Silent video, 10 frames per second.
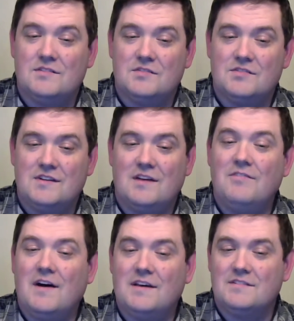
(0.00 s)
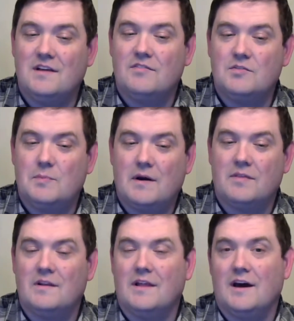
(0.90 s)
steadfast love is better
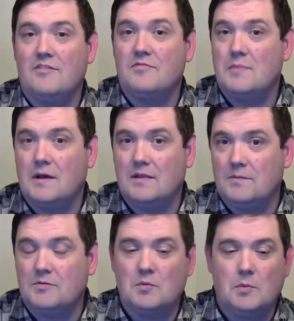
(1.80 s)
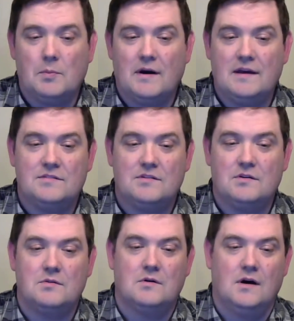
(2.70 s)
than life, my lips will praise
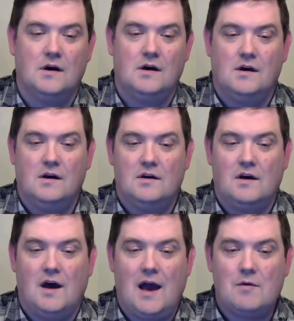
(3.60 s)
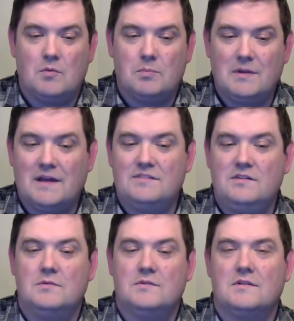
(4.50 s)
you. I will bless
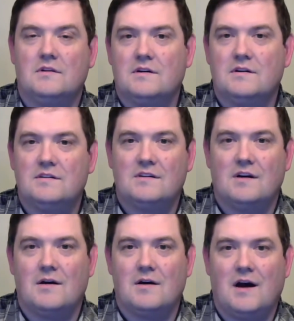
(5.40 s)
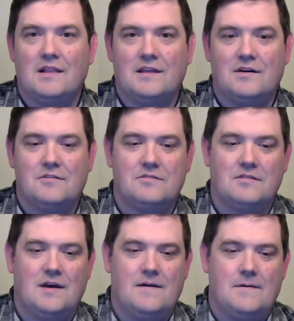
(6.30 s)
you as long as I live.
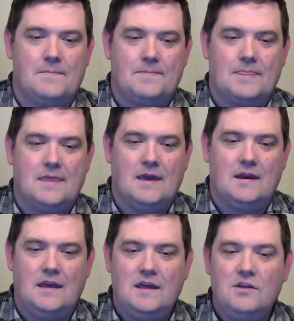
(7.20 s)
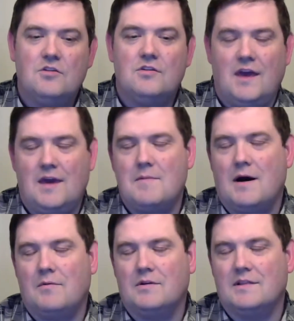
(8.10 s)
And in your name I
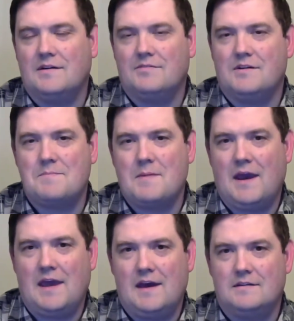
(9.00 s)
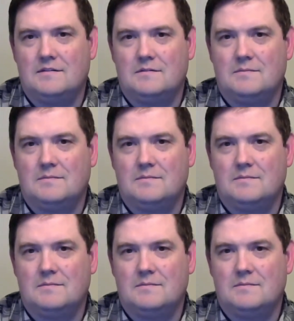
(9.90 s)
will lift up my hands.